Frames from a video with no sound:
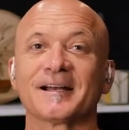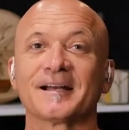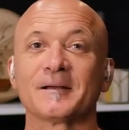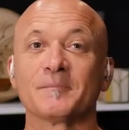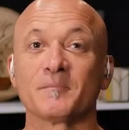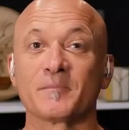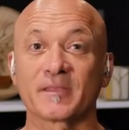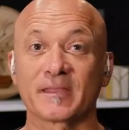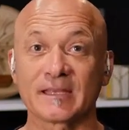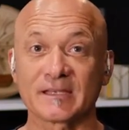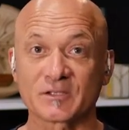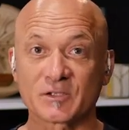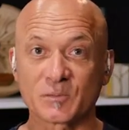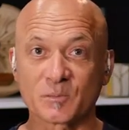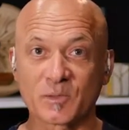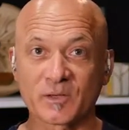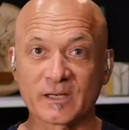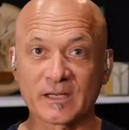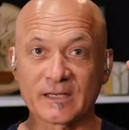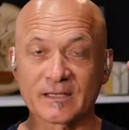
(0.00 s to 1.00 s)
Um, things
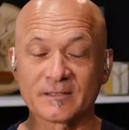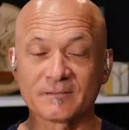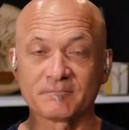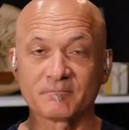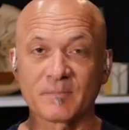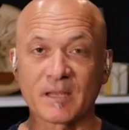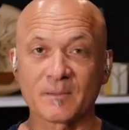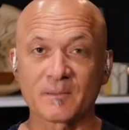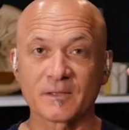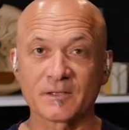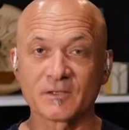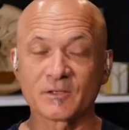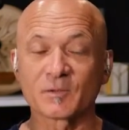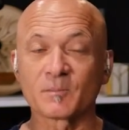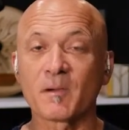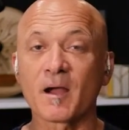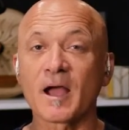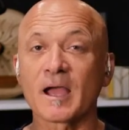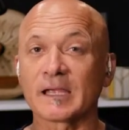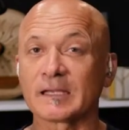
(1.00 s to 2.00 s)
you put in, maybe in
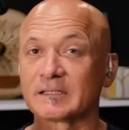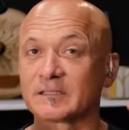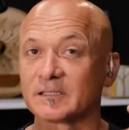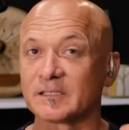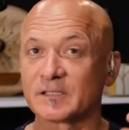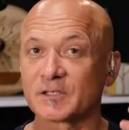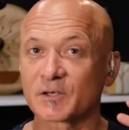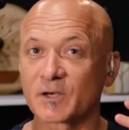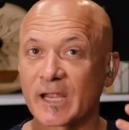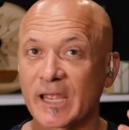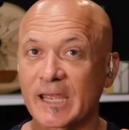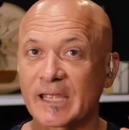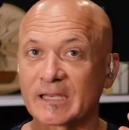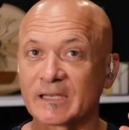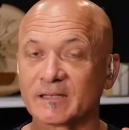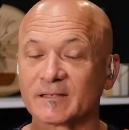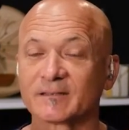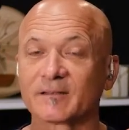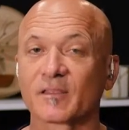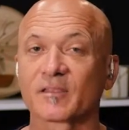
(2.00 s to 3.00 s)
your mind, in your
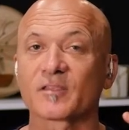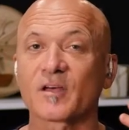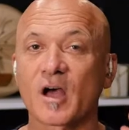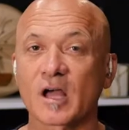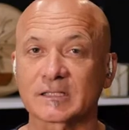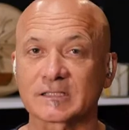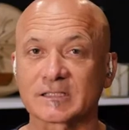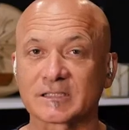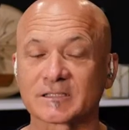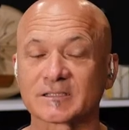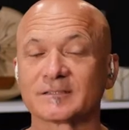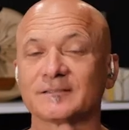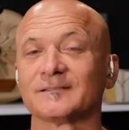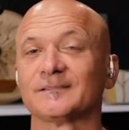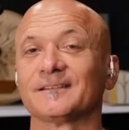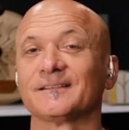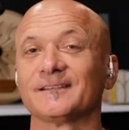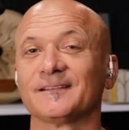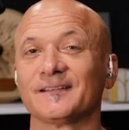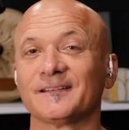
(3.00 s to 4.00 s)
head, thoughts,
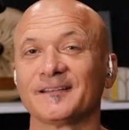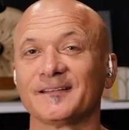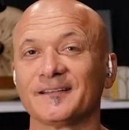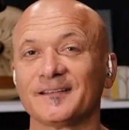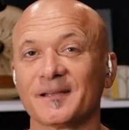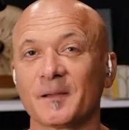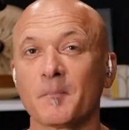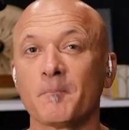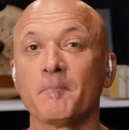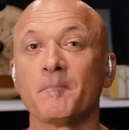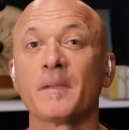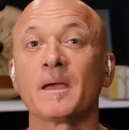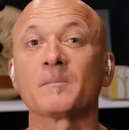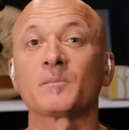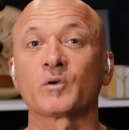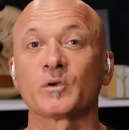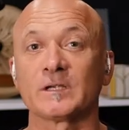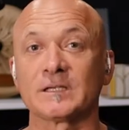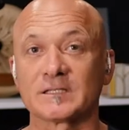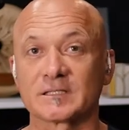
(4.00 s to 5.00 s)

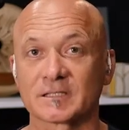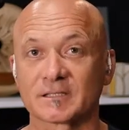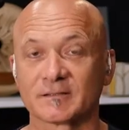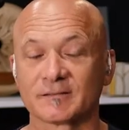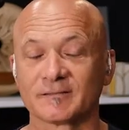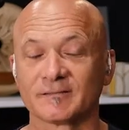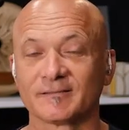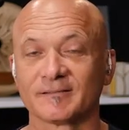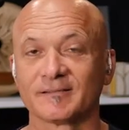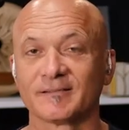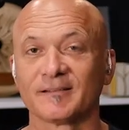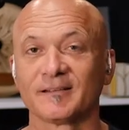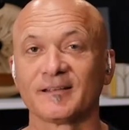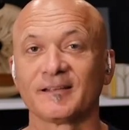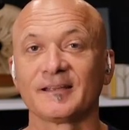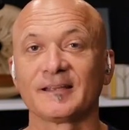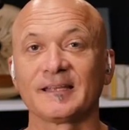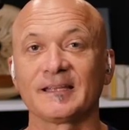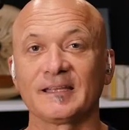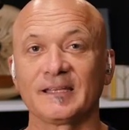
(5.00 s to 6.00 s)
memories.
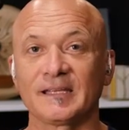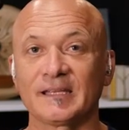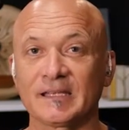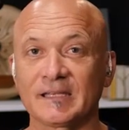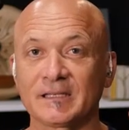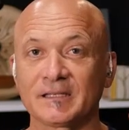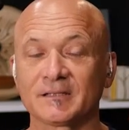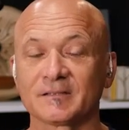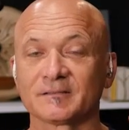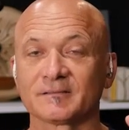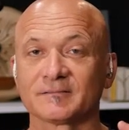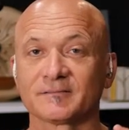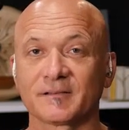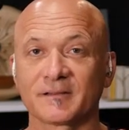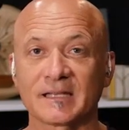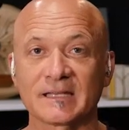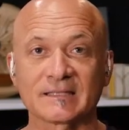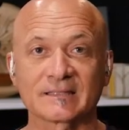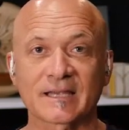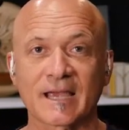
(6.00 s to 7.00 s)
In,
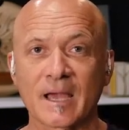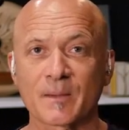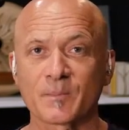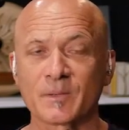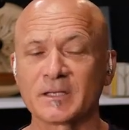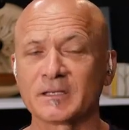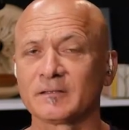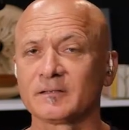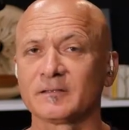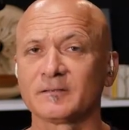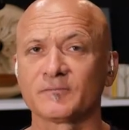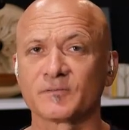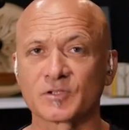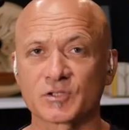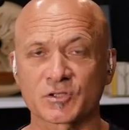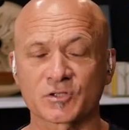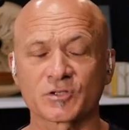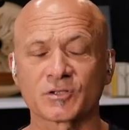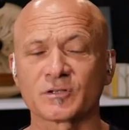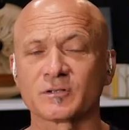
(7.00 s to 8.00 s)
things happen,
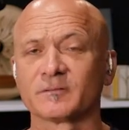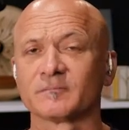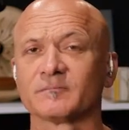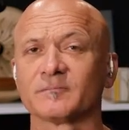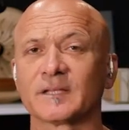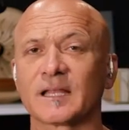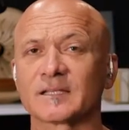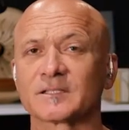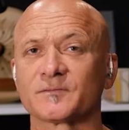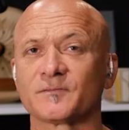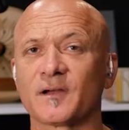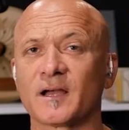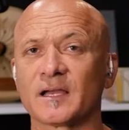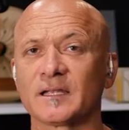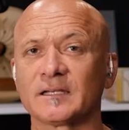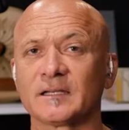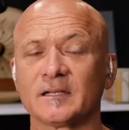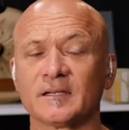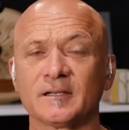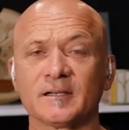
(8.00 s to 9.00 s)
sure, that's
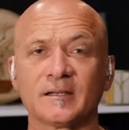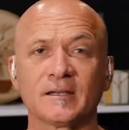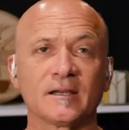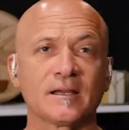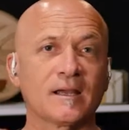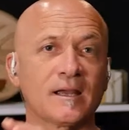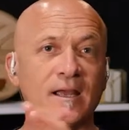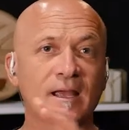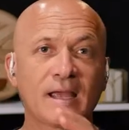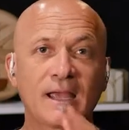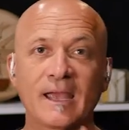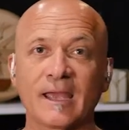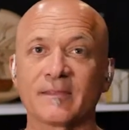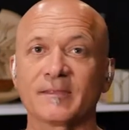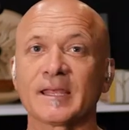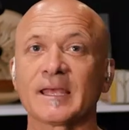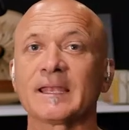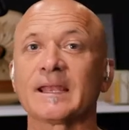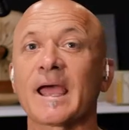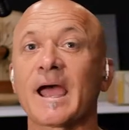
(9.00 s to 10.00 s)
fine.
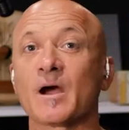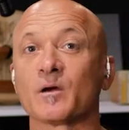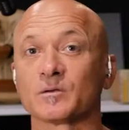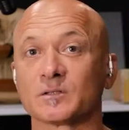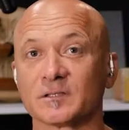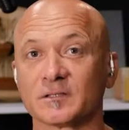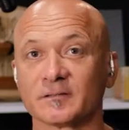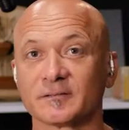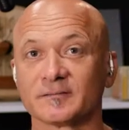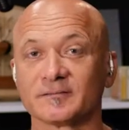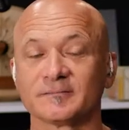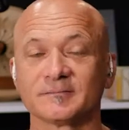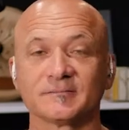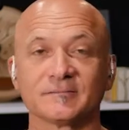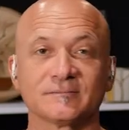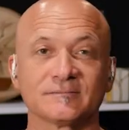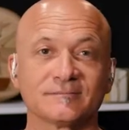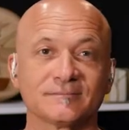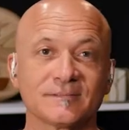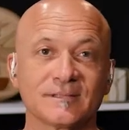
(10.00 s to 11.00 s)
And then out.
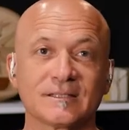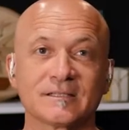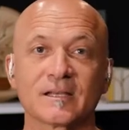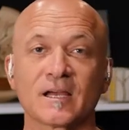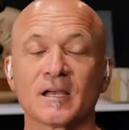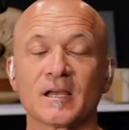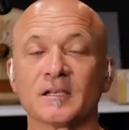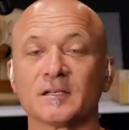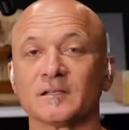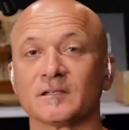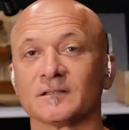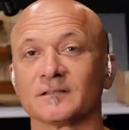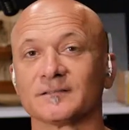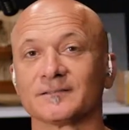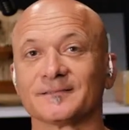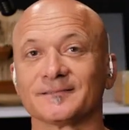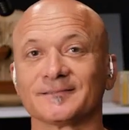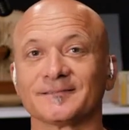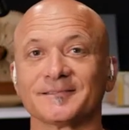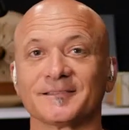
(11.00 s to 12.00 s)
Done.
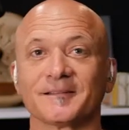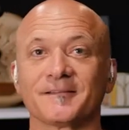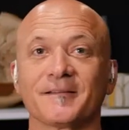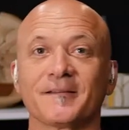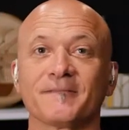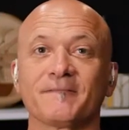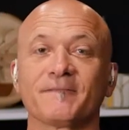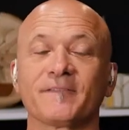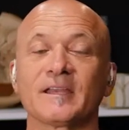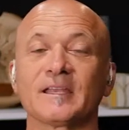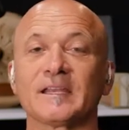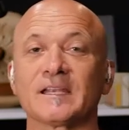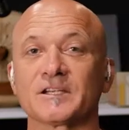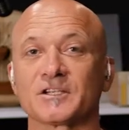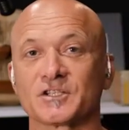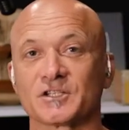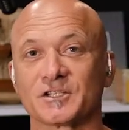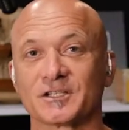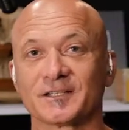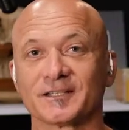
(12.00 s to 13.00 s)

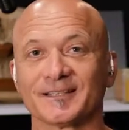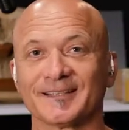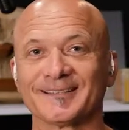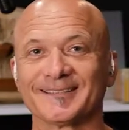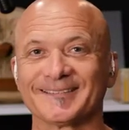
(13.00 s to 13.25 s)
Finished.